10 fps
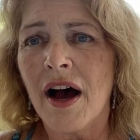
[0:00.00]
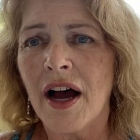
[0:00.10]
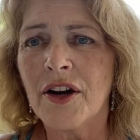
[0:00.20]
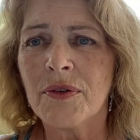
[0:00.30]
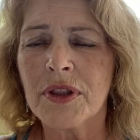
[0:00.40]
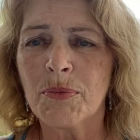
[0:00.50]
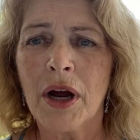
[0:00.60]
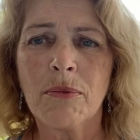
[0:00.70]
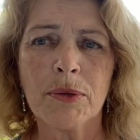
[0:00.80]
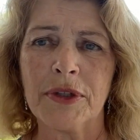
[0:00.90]
I know what the
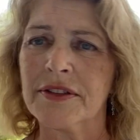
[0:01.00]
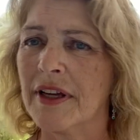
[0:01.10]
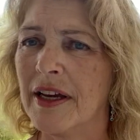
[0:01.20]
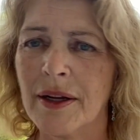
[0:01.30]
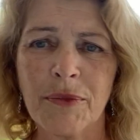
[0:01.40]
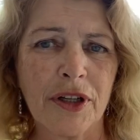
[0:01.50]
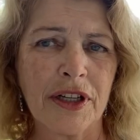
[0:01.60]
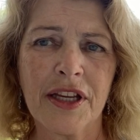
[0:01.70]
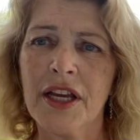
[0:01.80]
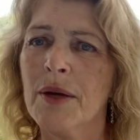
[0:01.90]
problem is, and I'm going to
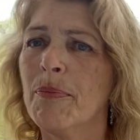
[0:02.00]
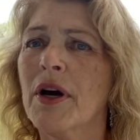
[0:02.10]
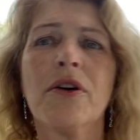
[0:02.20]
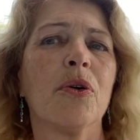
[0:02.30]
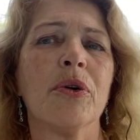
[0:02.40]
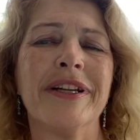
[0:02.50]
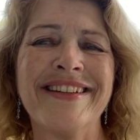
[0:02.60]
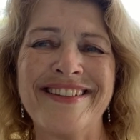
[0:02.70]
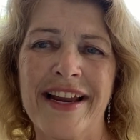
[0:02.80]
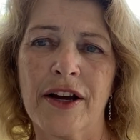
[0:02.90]
keep on
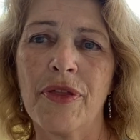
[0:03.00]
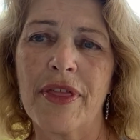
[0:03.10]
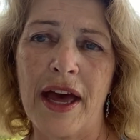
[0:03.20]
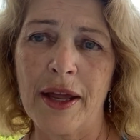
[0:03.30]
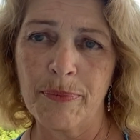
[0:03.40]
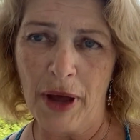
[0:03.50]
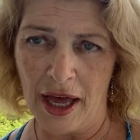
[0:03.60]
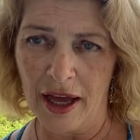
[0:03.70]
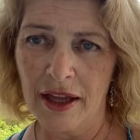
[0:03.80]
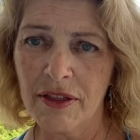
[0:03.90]
going down that
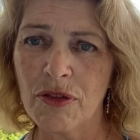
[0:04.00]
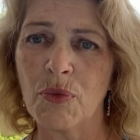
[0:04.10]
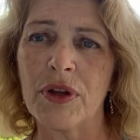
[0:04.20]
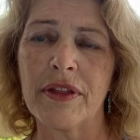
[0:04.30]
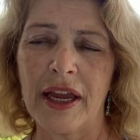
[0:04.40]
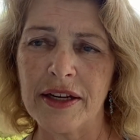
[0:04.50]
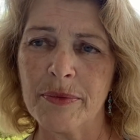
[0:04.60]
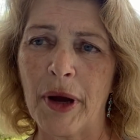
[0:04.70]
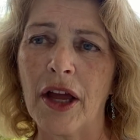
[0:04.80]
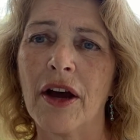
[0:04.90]
path with
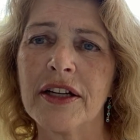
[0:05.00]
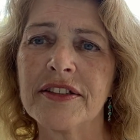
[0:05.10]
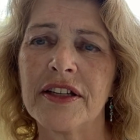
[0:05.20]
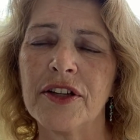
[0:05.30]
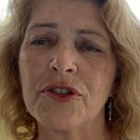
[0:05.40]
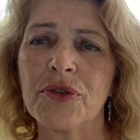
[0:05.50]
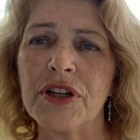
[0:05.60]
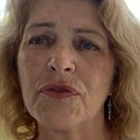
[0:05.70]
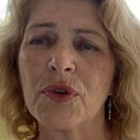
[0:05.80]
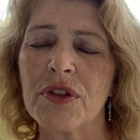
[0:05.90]
antibiotics and
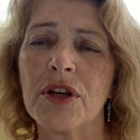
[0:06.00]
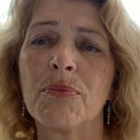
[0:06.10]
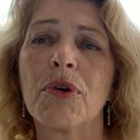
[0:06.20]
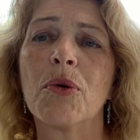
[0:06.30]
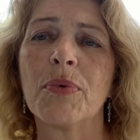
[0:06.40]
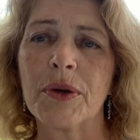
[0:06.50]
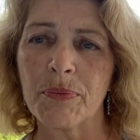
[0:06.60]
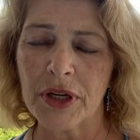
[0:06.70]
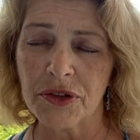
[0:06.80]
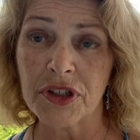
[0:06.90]
treat for the appropriate
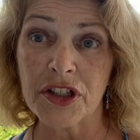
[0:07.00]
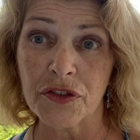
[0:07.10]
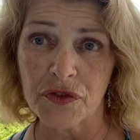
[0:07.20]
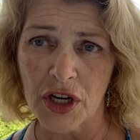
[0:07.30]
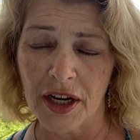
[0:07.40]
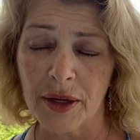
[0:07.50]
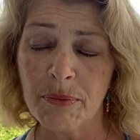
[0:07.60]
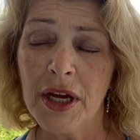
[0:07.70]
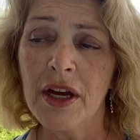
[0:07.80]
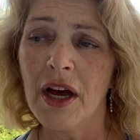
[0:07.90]
period of
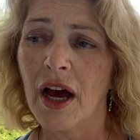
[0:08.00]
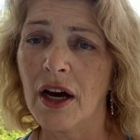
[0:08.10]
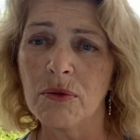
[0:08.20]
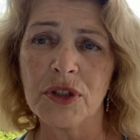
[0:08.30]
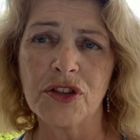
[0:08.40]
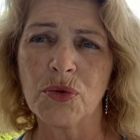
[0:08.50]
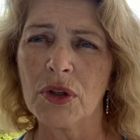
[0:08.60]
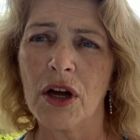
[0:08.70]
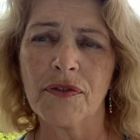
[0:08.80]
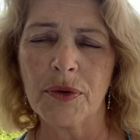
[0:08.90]
time, which
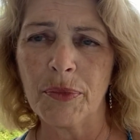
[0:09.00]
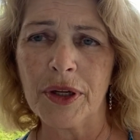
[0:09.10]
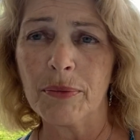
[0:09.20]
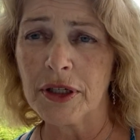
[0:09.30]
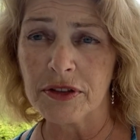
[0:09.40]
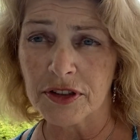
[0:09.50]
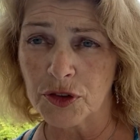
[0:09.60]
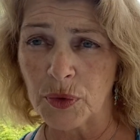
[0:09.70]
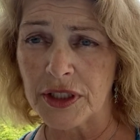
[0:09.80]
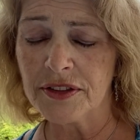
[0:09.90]
will often be about
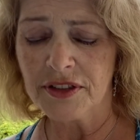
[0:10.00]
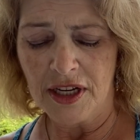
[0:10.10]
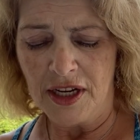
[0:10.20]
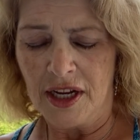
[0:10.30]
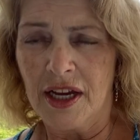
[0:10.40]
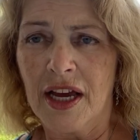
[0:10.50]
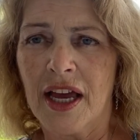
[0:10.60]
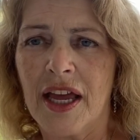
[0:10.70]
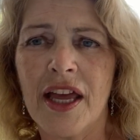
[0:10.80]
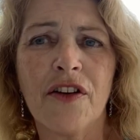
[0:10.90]
6 weeks.
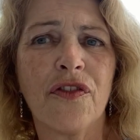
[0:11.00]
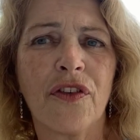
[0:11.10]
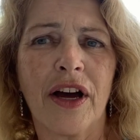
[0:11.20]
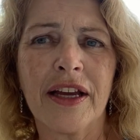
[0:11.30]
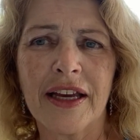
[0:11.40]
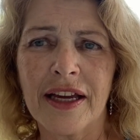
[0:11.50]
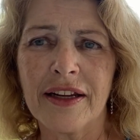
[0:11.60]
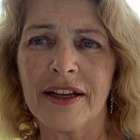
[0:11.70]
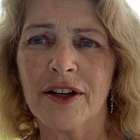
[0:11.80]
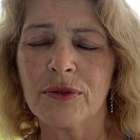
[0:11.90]
If I get a